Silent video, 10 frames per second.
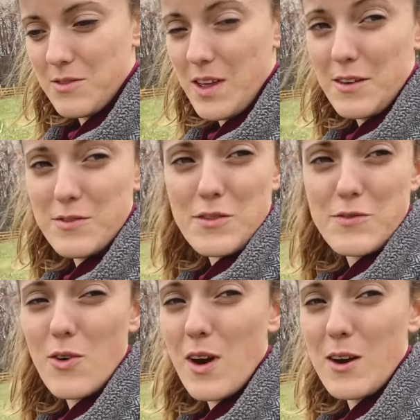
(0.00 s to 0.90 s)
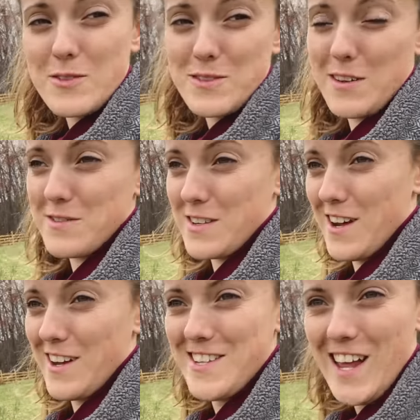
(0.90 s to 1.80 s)
We have like four hours left,
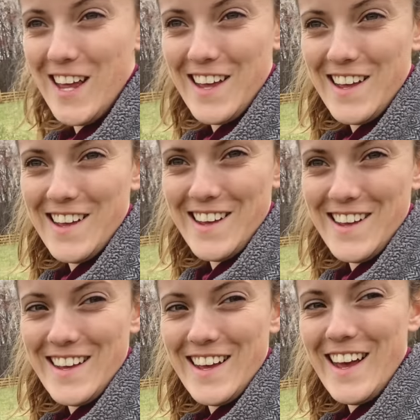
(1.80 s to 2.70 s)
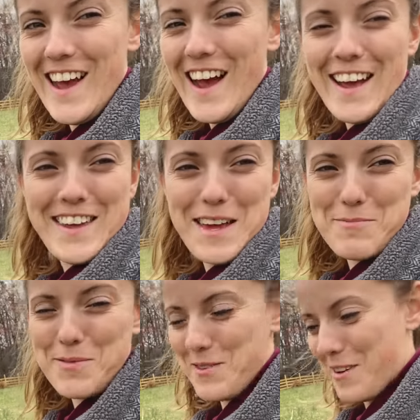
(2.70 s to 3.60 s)
guys. I can't
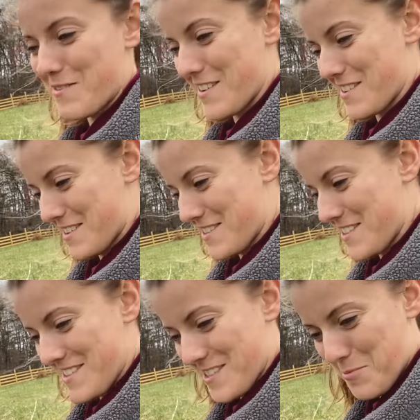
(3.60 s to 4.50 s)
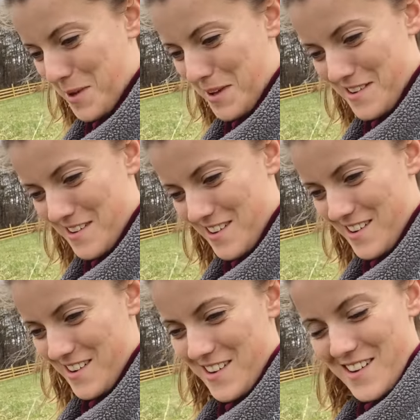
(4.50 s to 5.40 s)
believe I've done this. This has
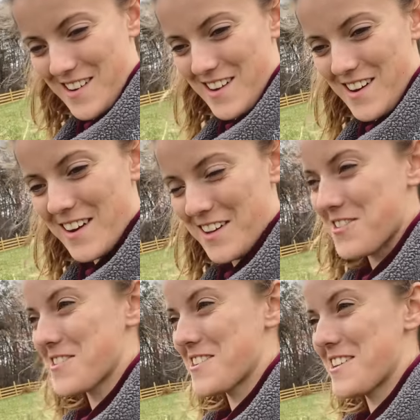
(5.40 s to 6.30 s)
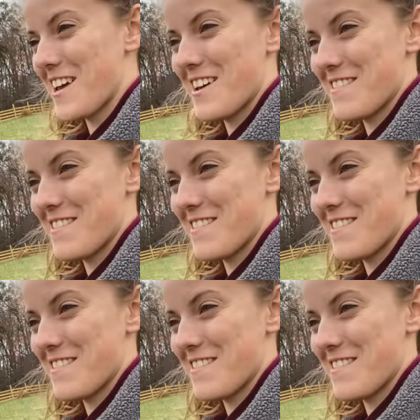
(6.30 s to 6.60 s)
been an interesting day.